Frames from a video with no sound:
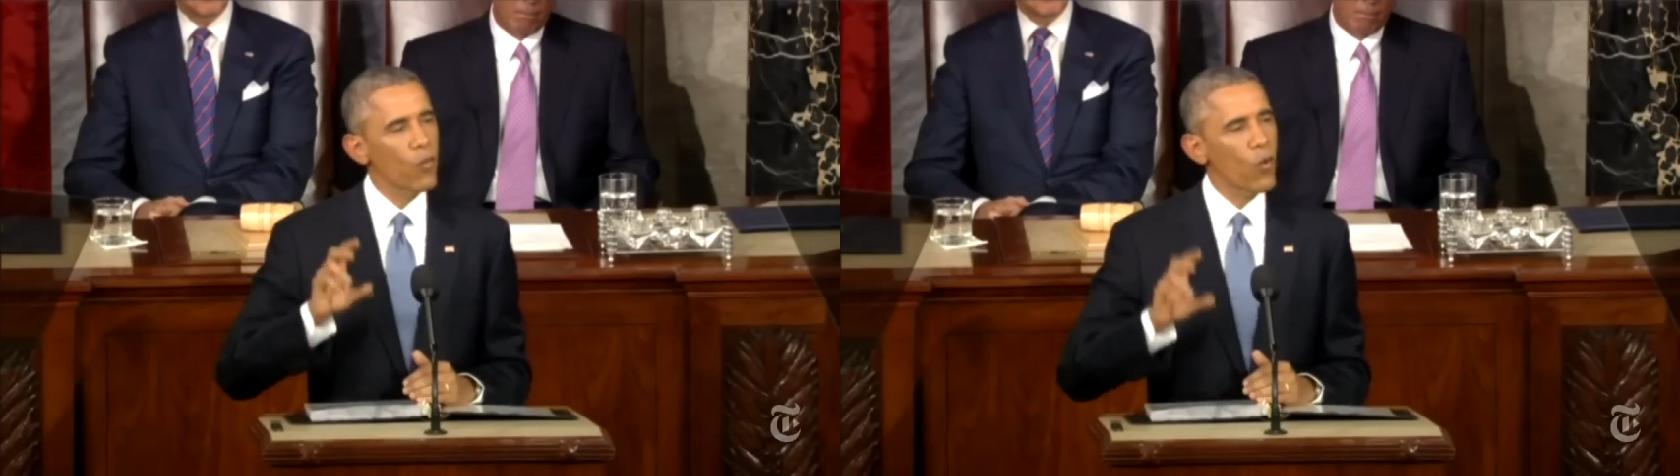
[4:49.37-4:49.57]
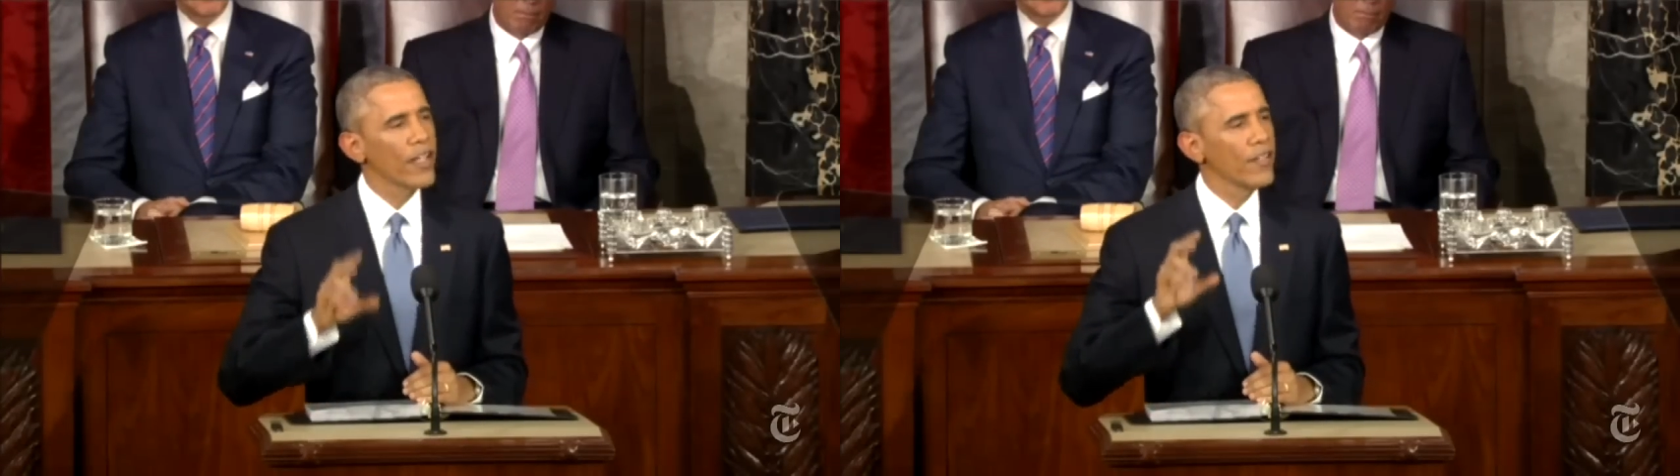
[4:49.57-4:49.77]

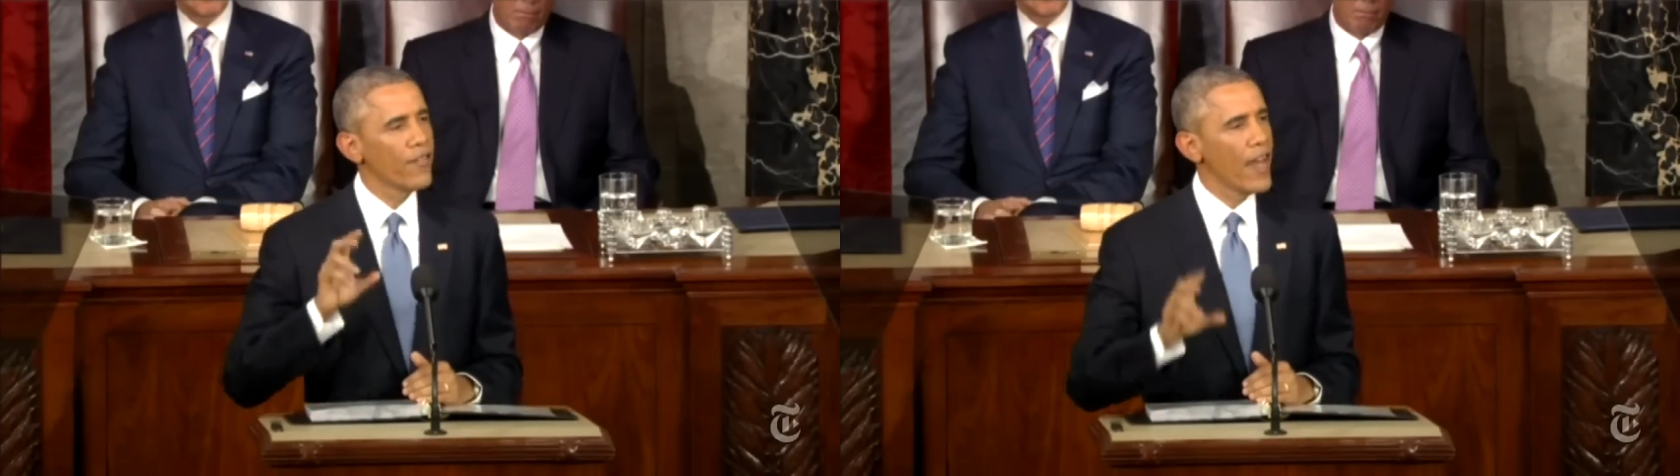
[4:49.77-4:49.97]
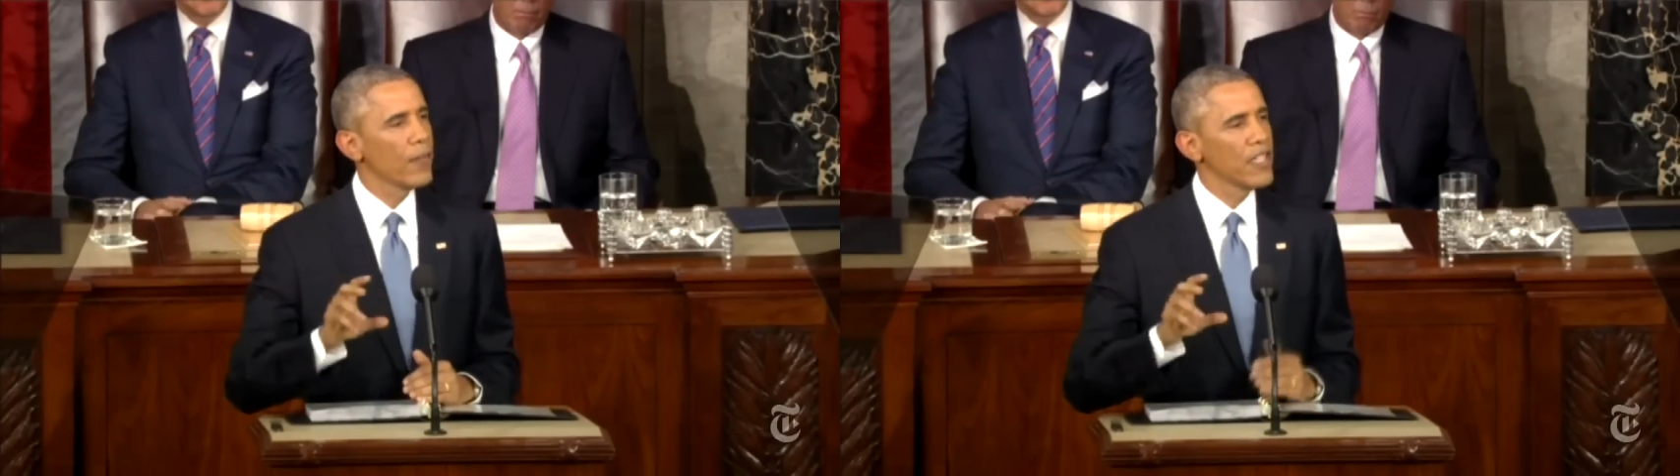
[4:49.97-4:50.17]
of working
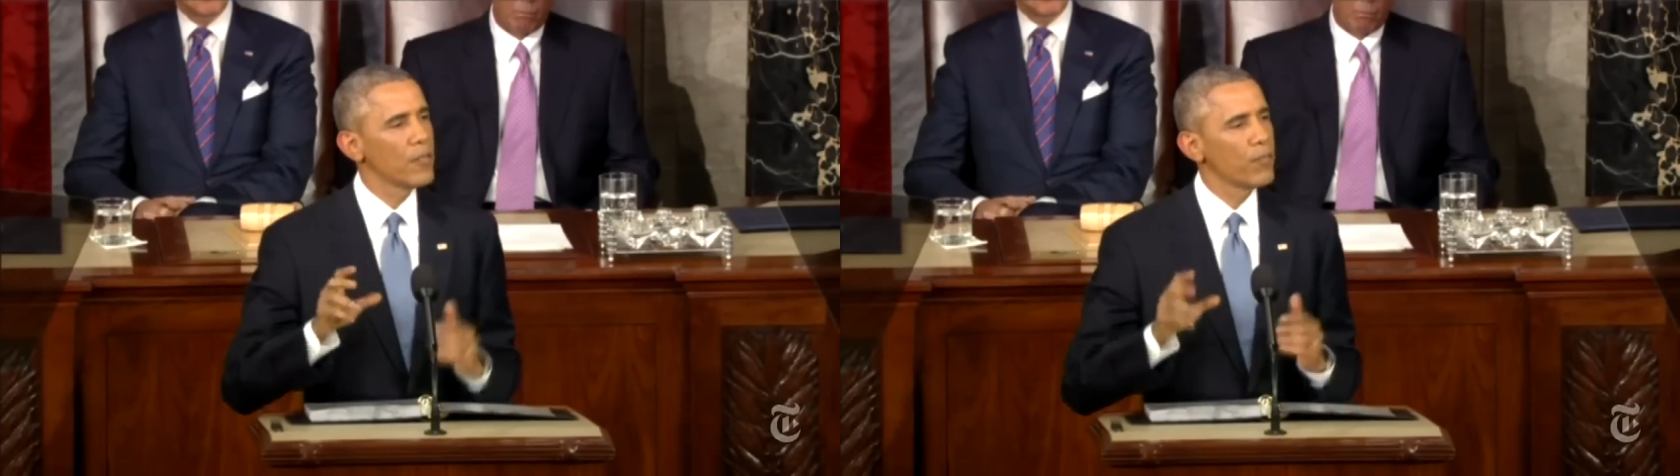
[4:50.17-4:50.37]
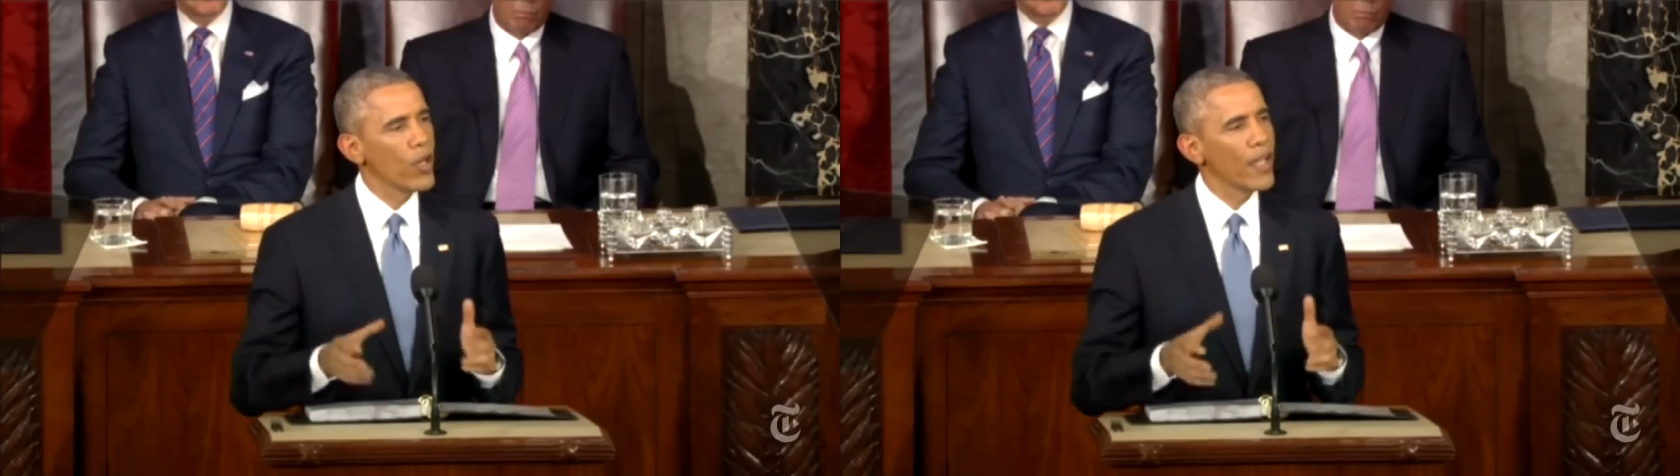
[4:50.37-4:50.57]

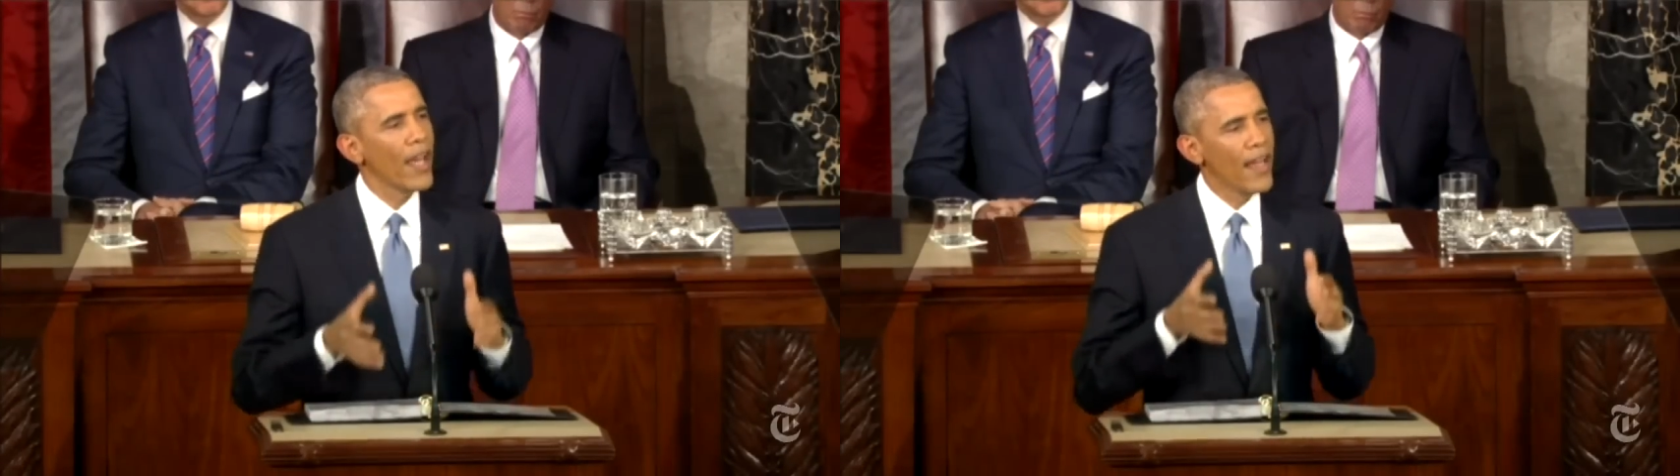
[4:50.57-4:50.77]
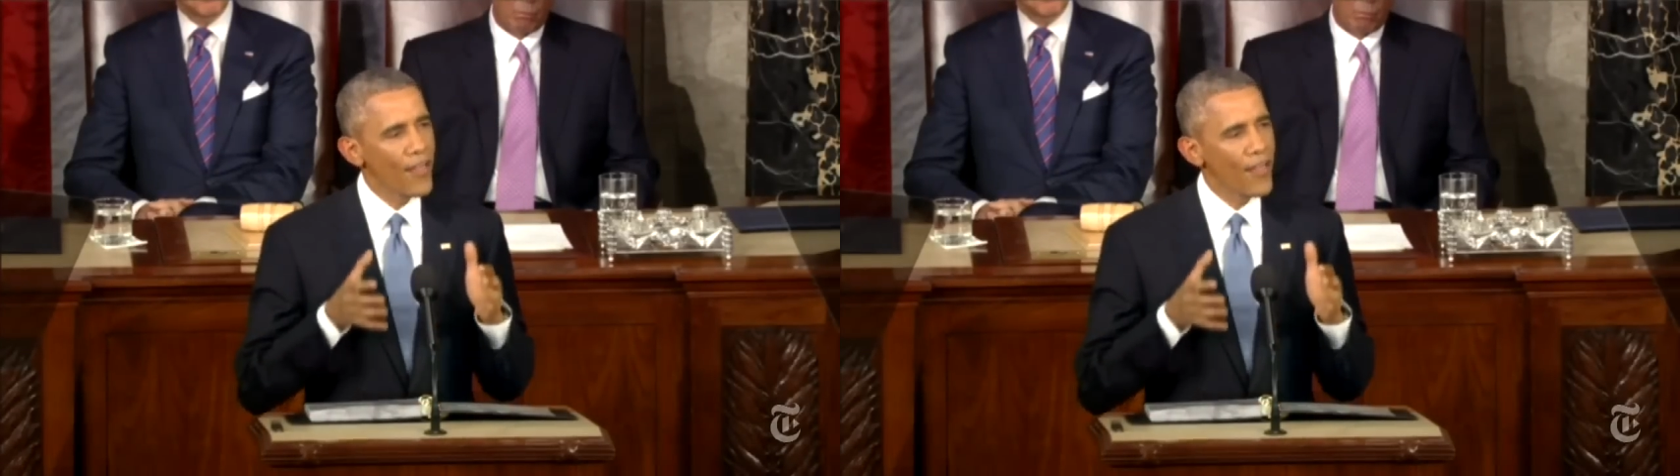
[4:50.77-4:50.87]
families and putting